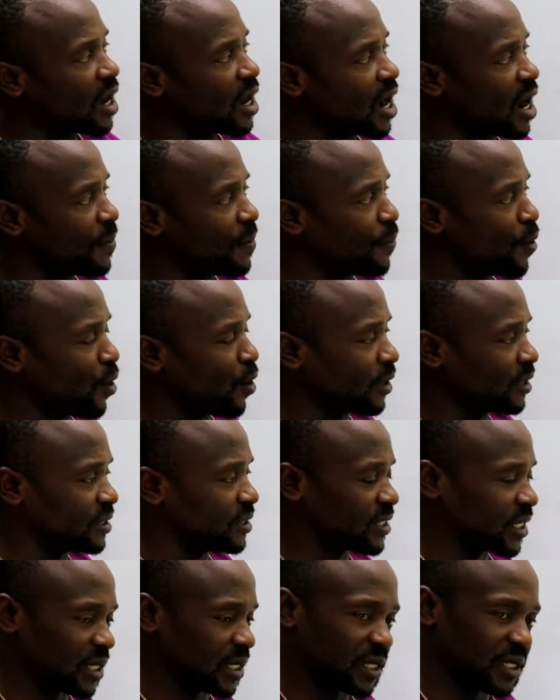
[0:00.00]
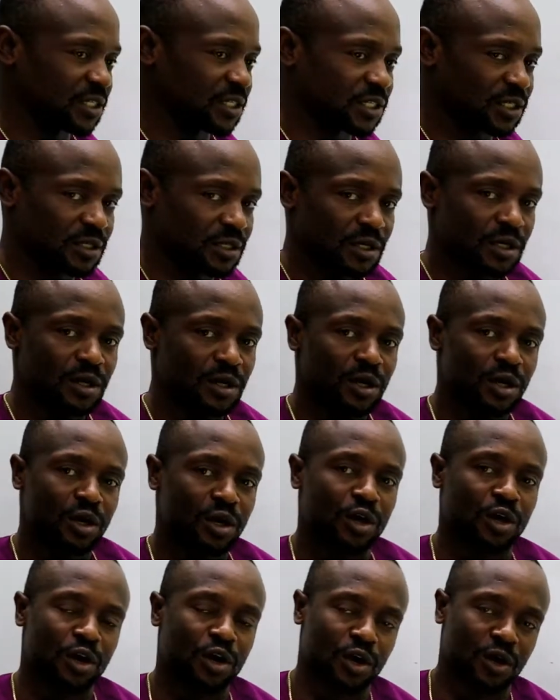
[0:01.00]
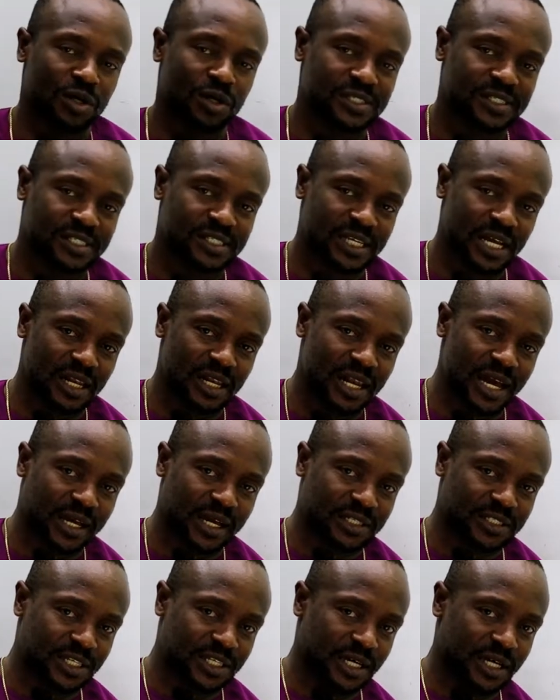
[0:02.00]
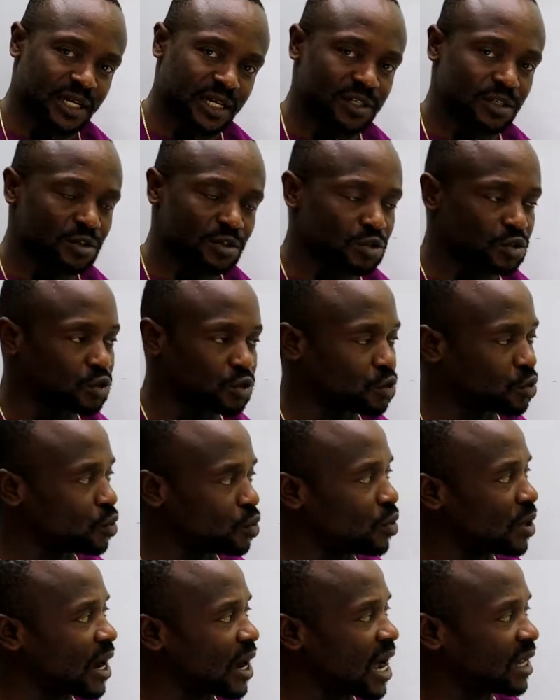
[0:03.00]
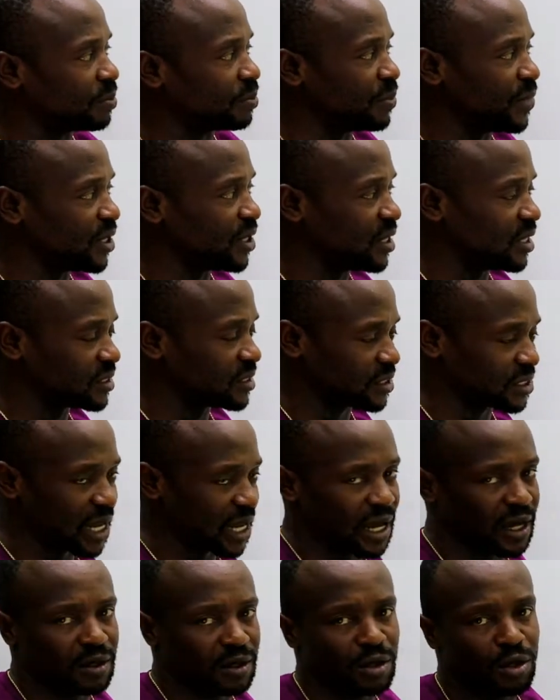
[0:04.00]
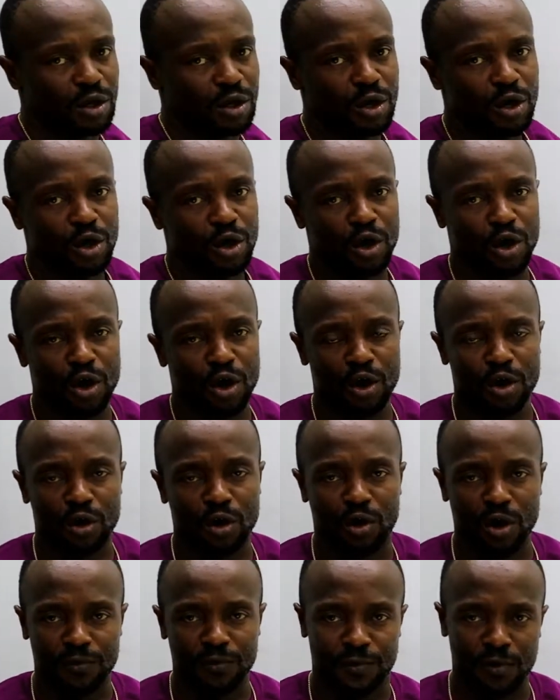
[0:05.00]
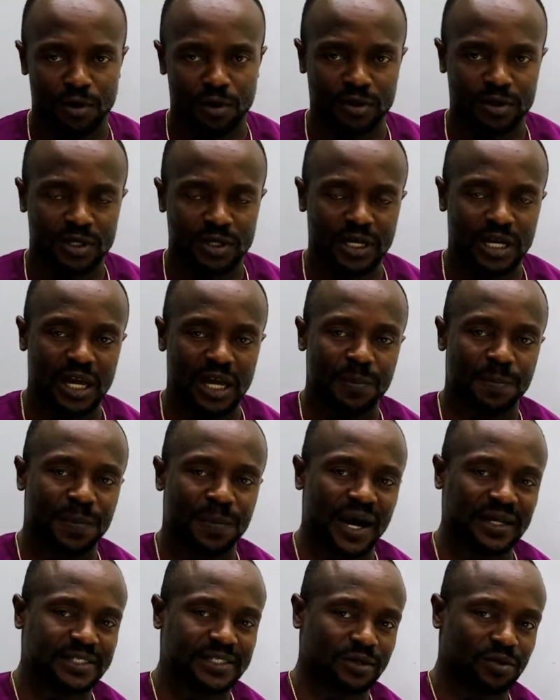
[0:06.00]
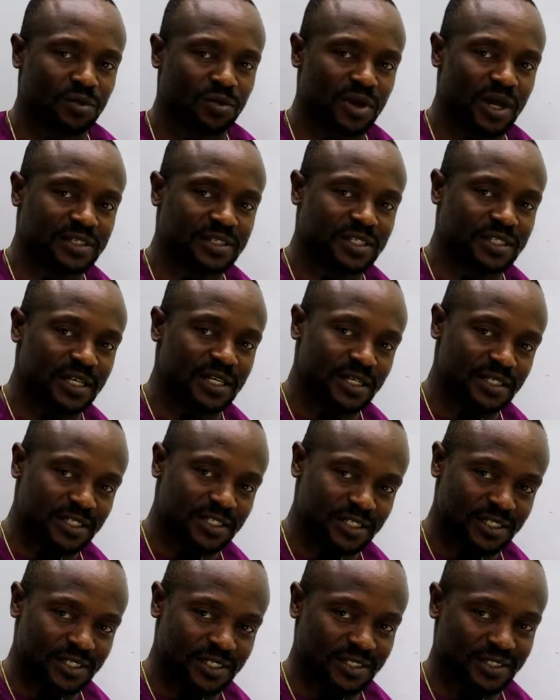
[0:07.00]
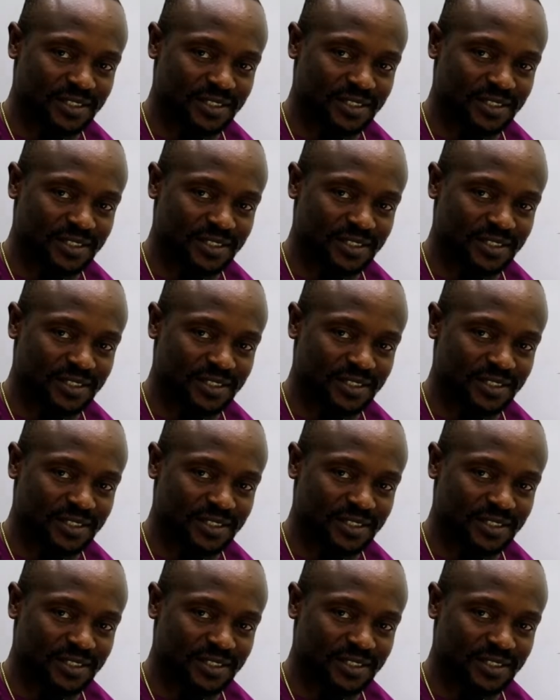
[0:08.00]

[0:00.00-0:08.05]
appointed, or selected to administer or govern a particular state.